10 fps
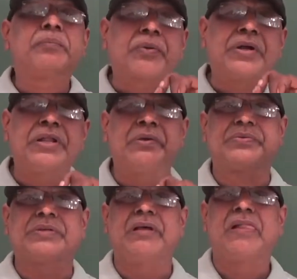
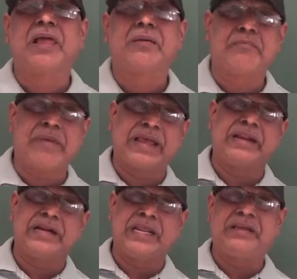produce
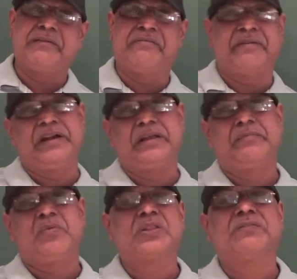magnetic field.
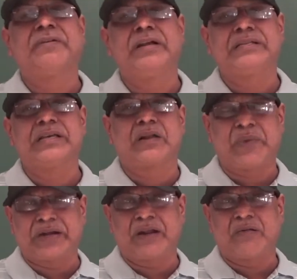Both fields are
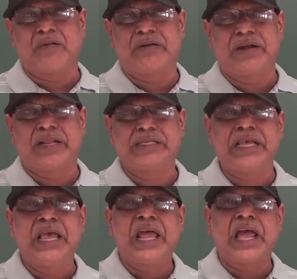vector quantities
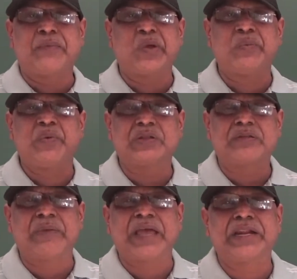having
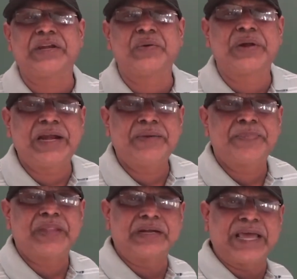both magnitude
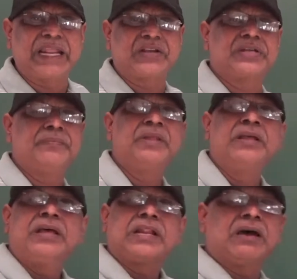and direction.
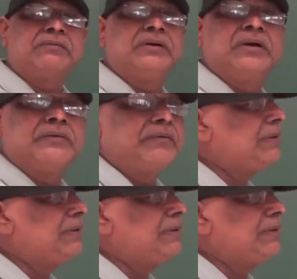Now we